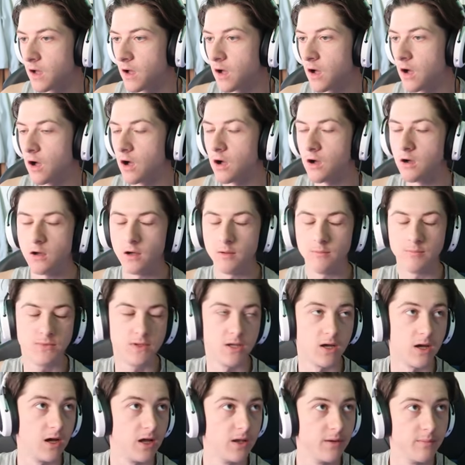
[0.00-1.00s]
Oh, I'm
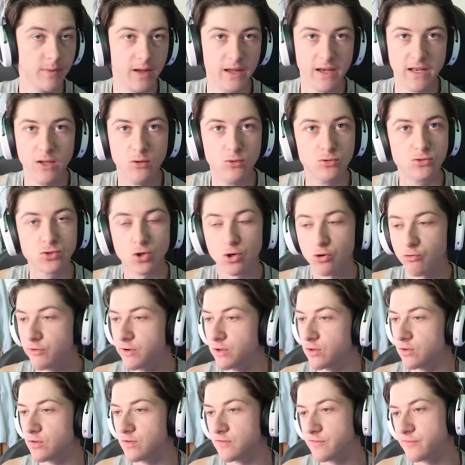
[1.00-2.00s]
done, man. He was
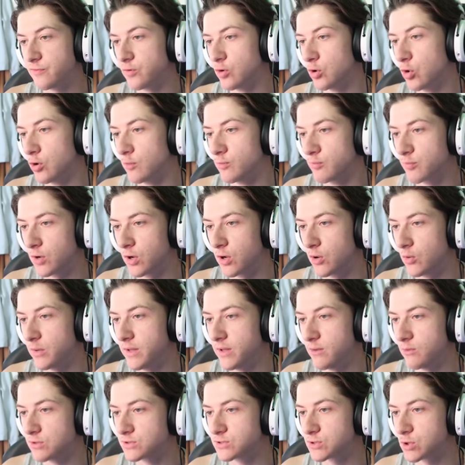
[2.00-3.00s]
already on the floor, bro.
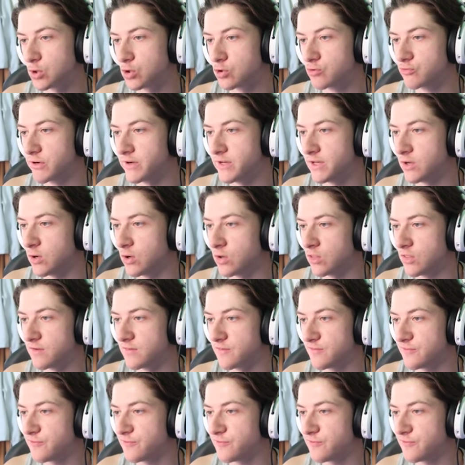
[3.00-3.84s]
He was already on the